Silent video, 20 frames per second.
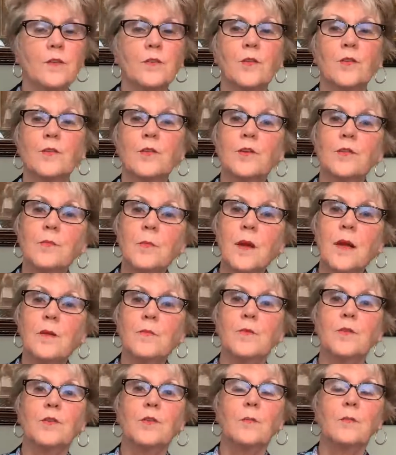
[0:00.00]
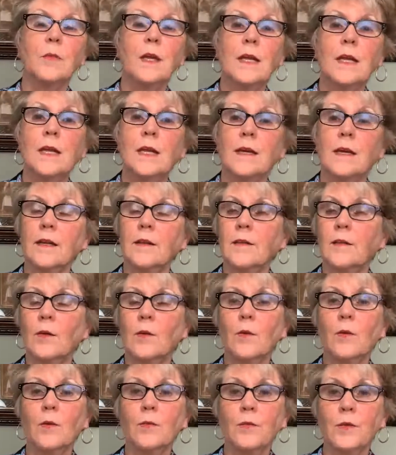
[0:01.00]
So this man was immediately, the
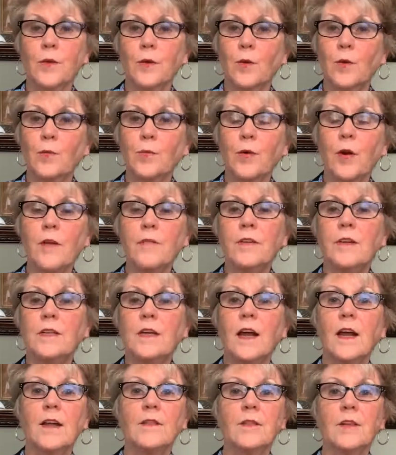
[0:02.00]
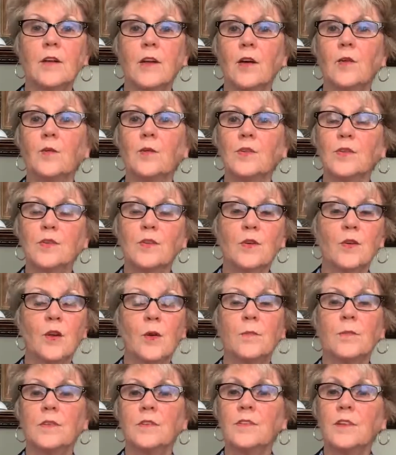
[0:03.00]
old, the old prophet died and the young one stood
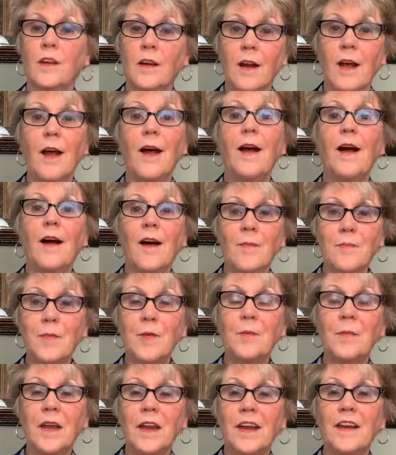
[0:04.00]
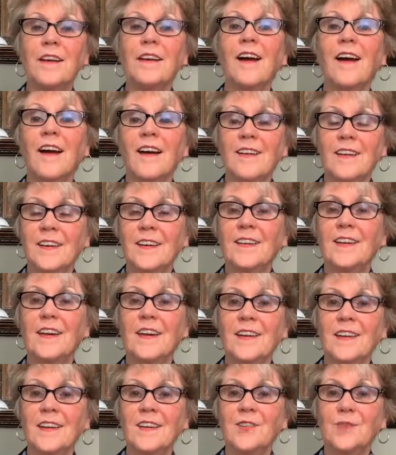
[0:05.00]
up and said, I'm the man, I can
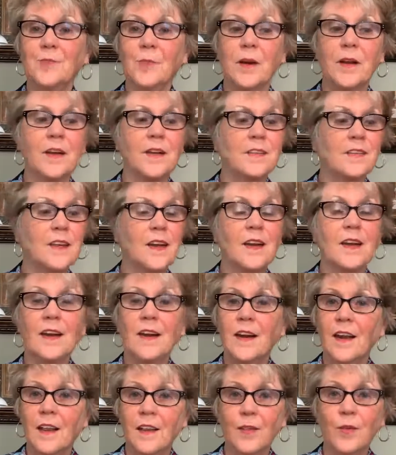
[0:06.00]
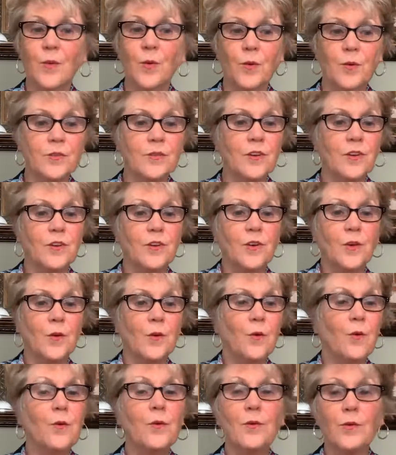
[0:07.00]
take his place. And the Lord said,
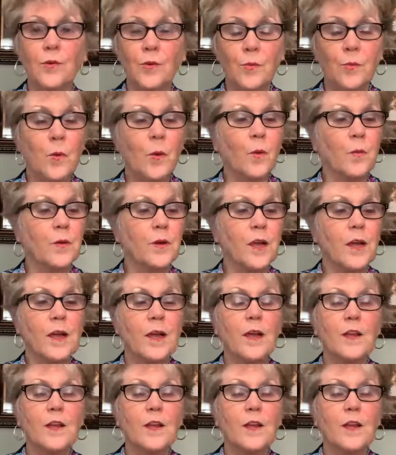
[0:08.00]
no, you won't.